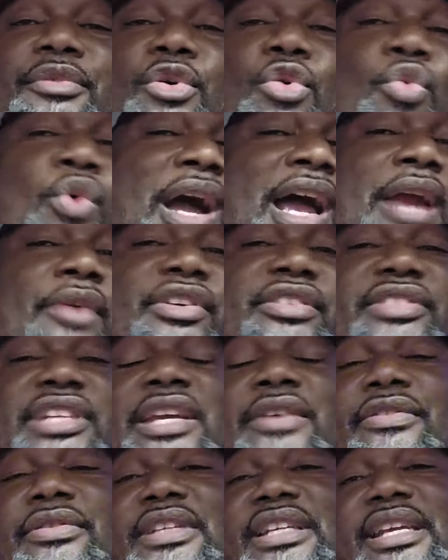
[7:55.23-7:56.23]
wide
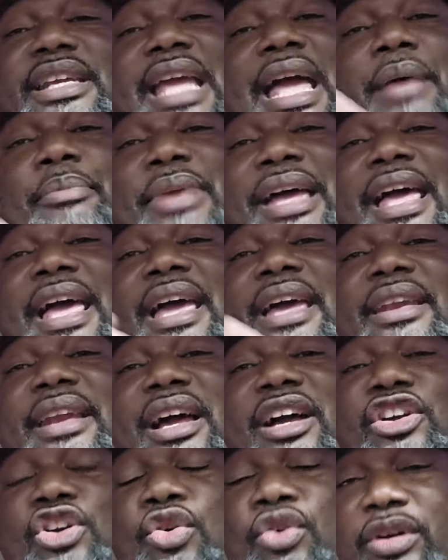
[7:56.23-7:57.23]
receivers and got behind
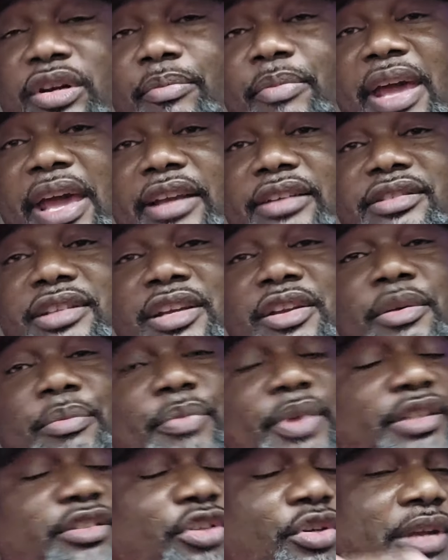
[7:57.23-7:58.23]
our cornerbacks.
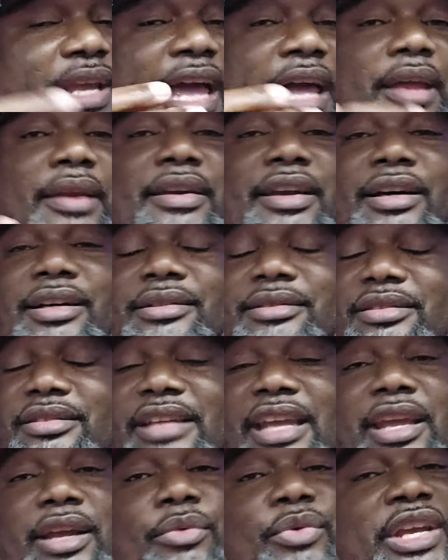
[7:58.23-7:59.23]
But you got to
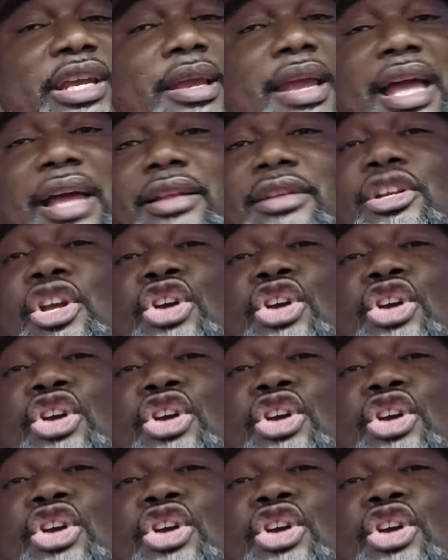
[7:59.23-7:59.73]
understand, we got